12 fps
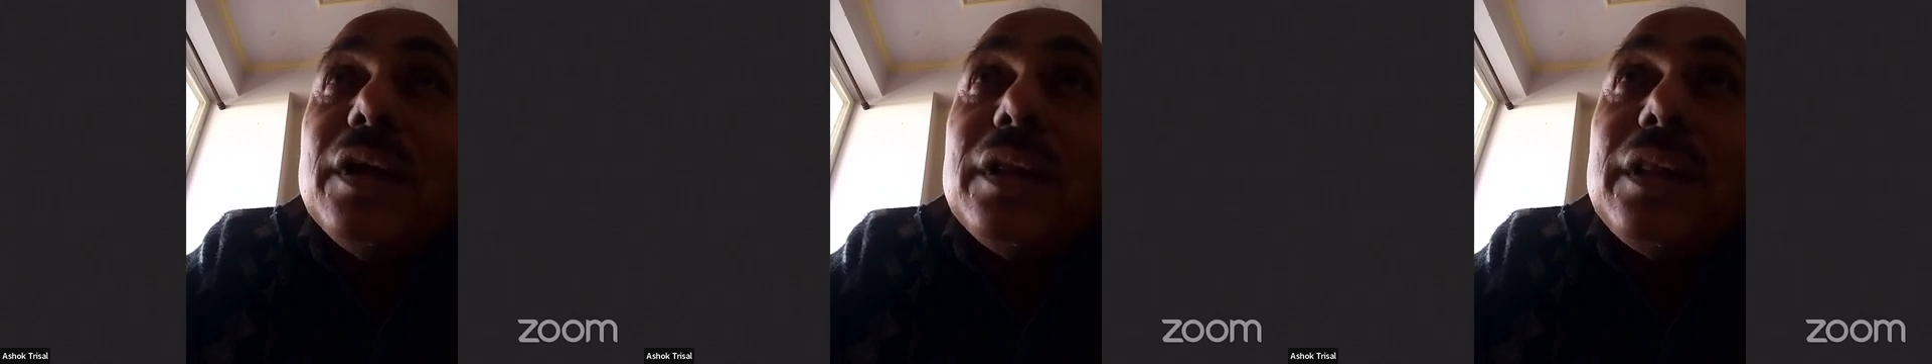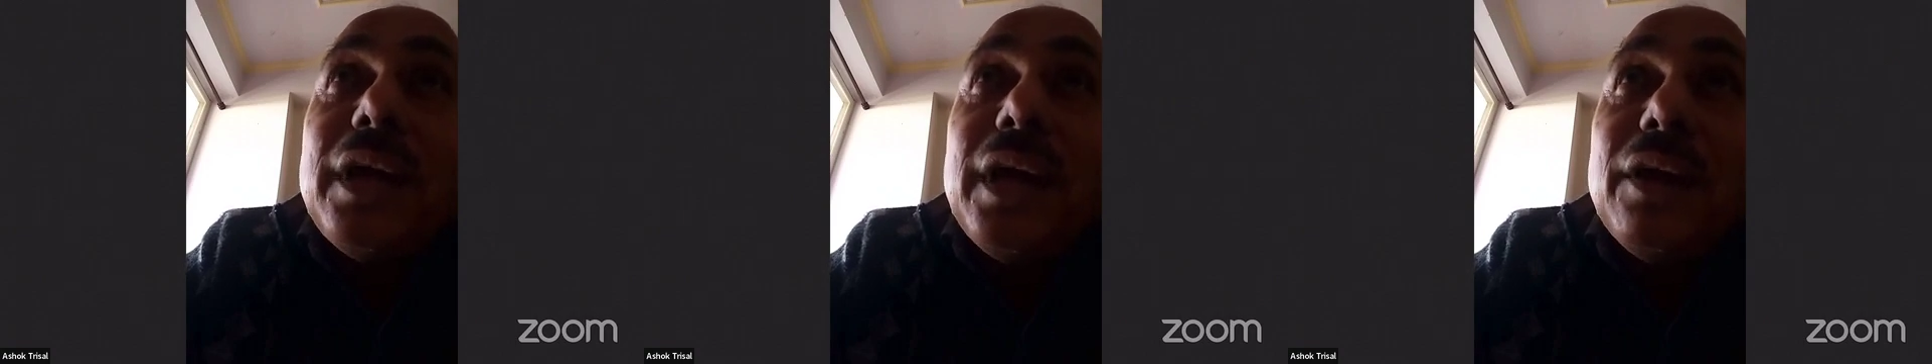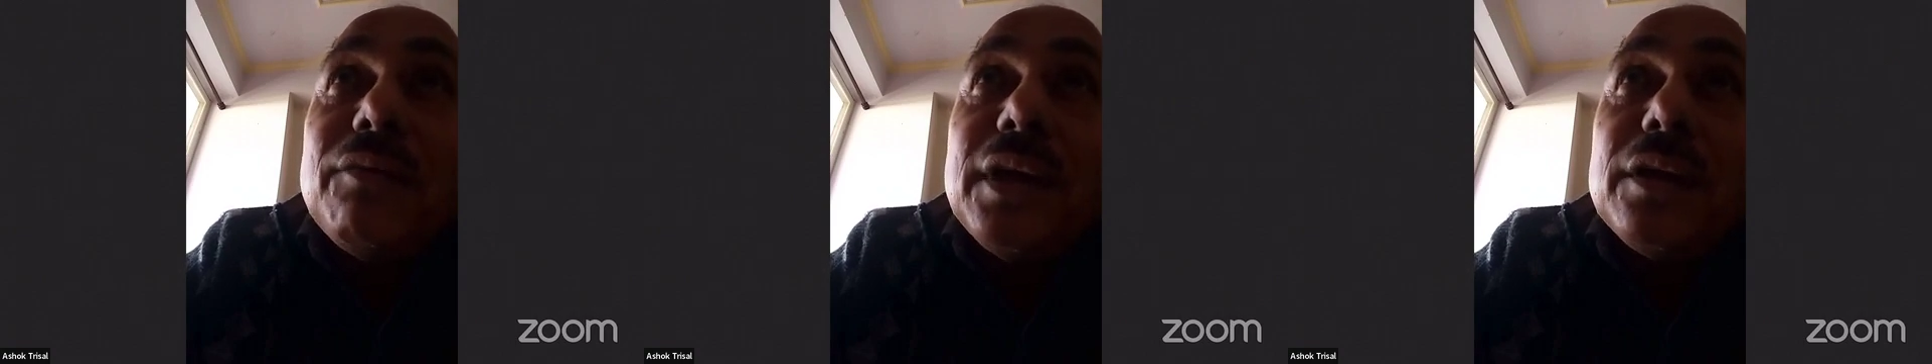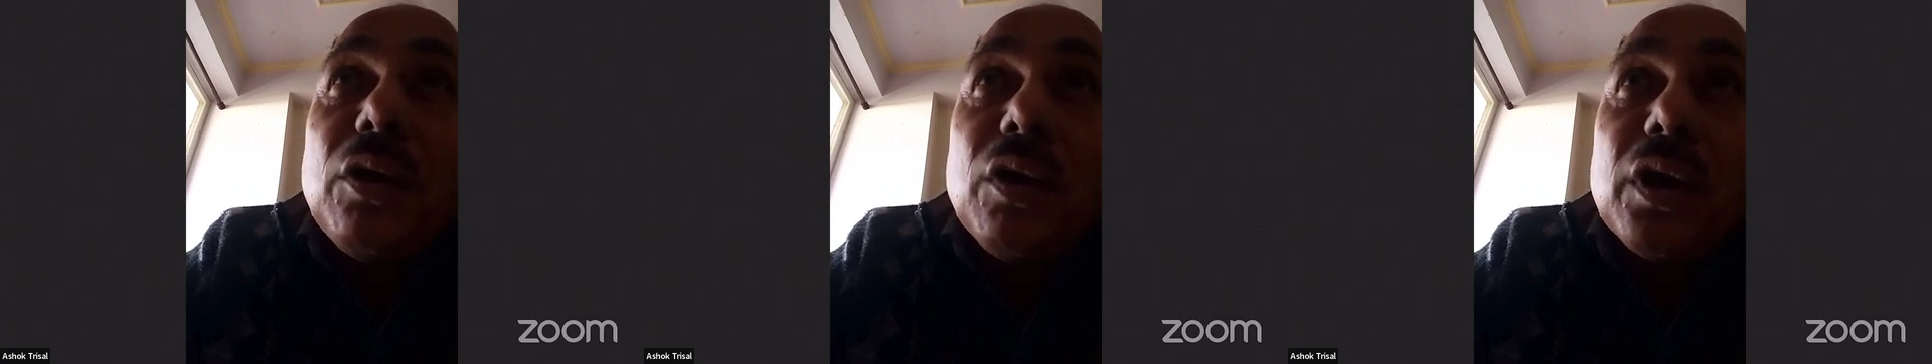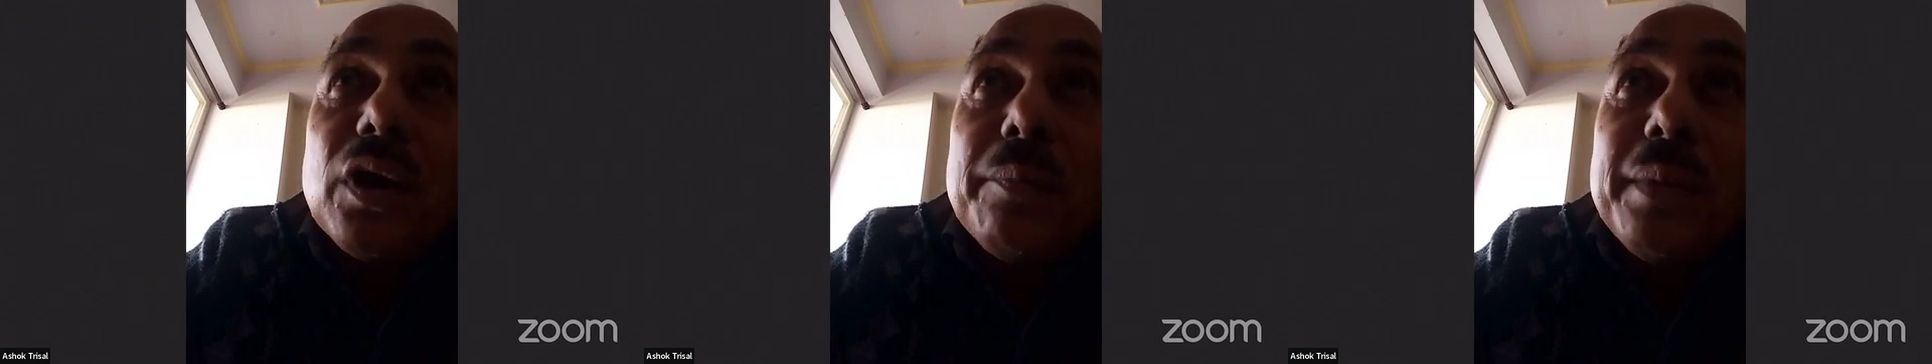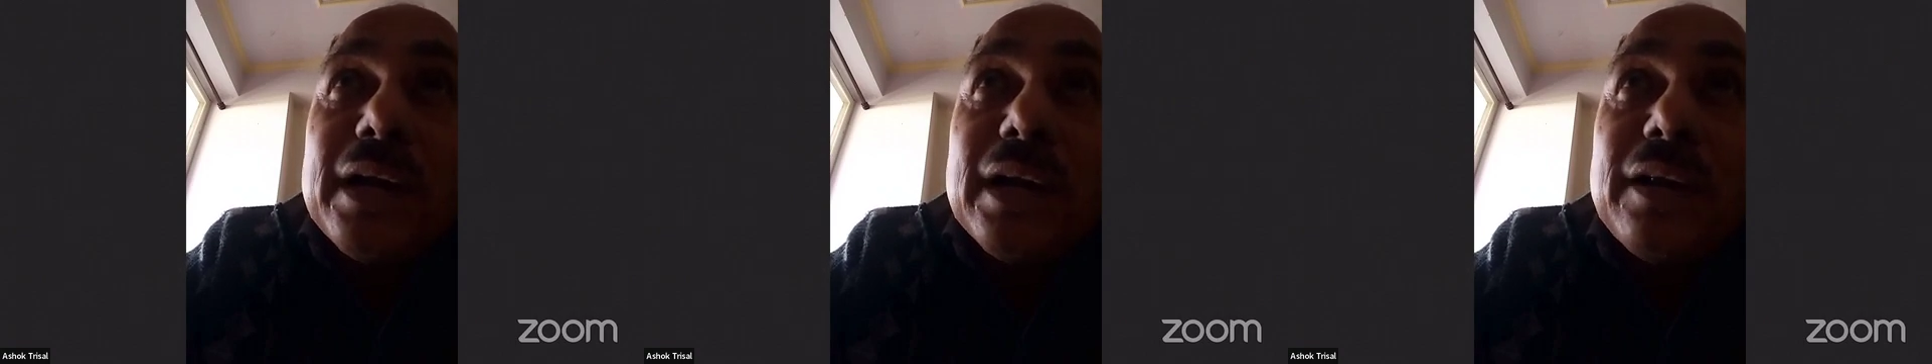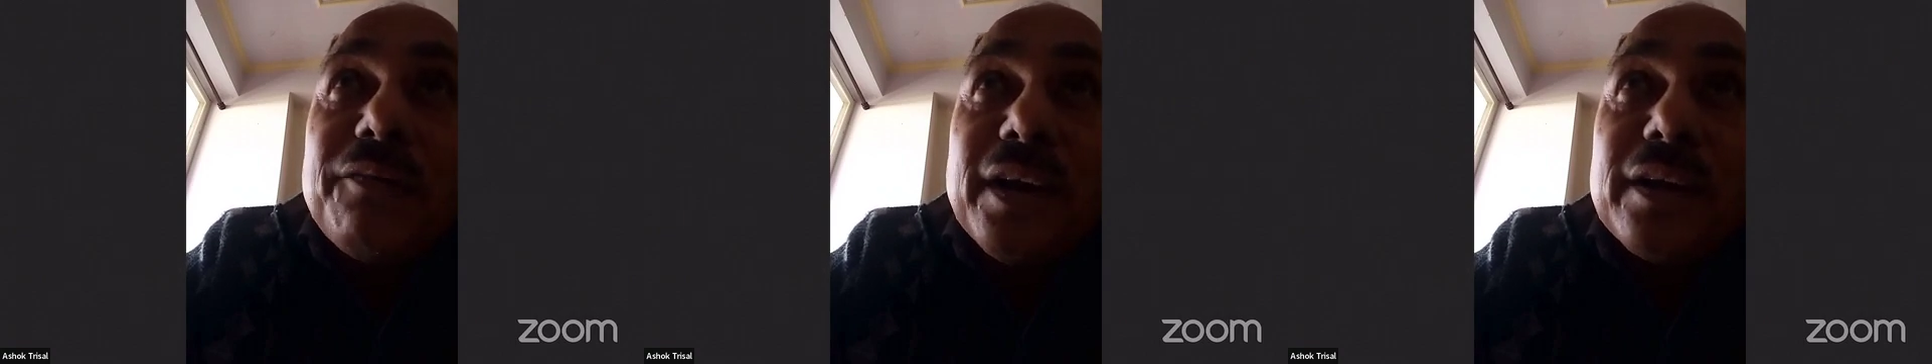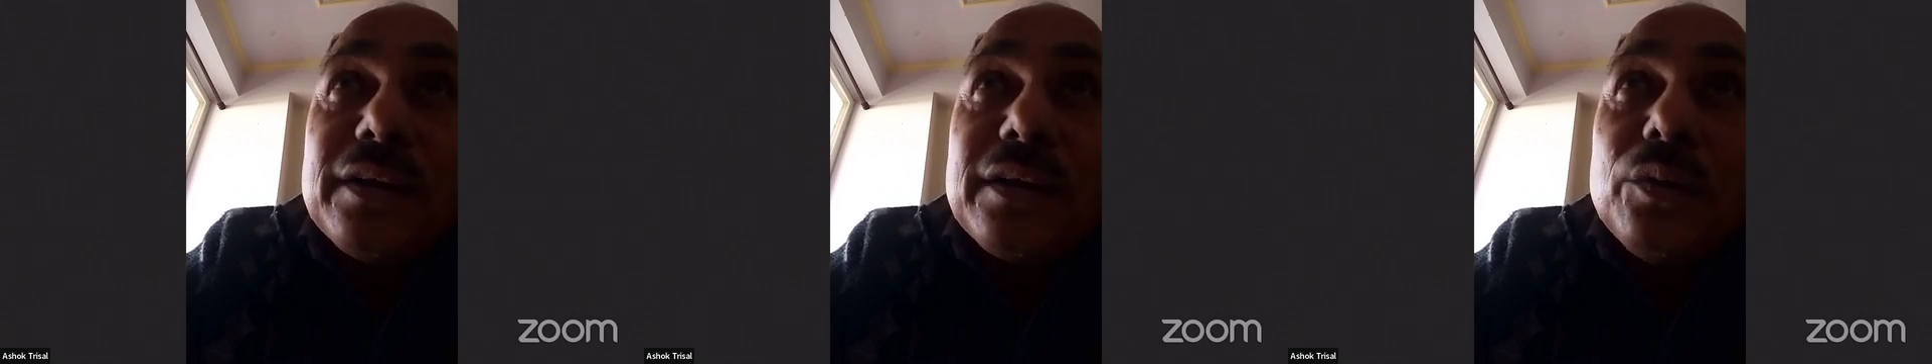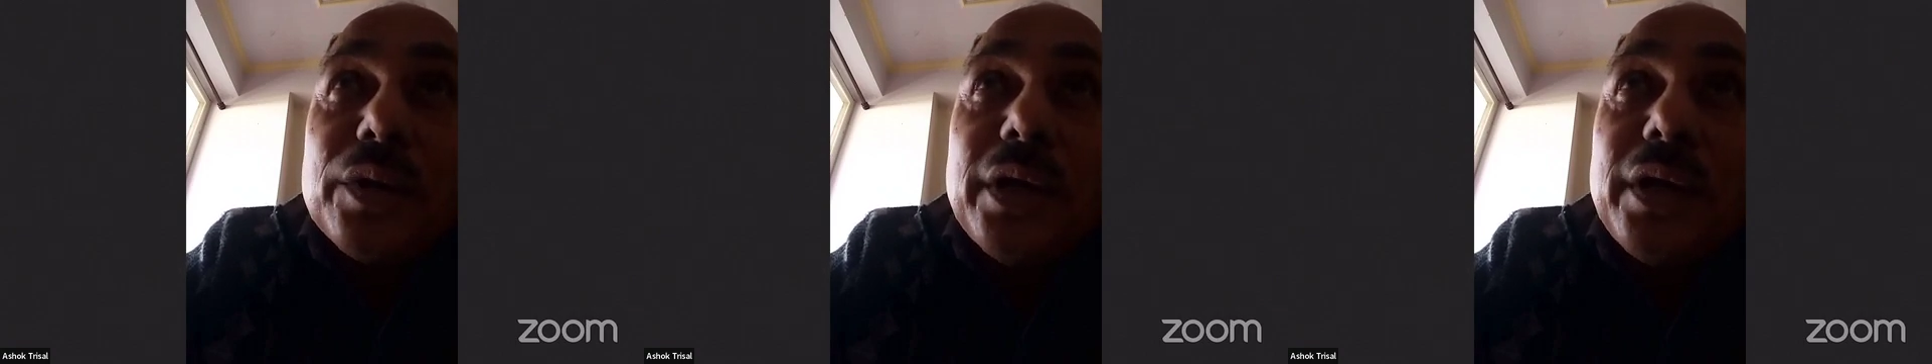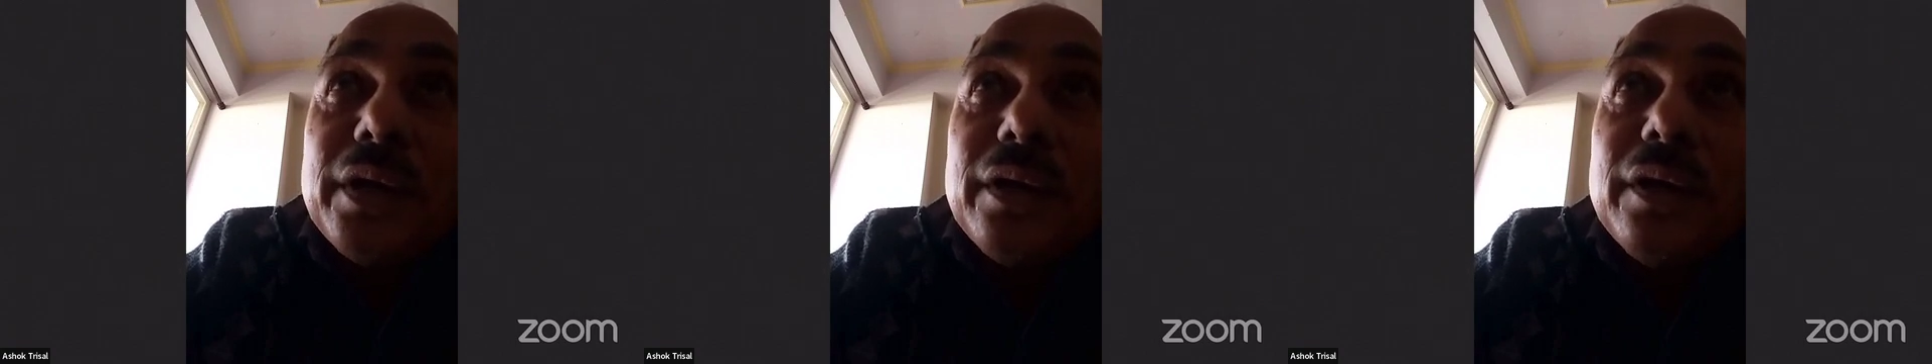they have that ornamental effect. Okay.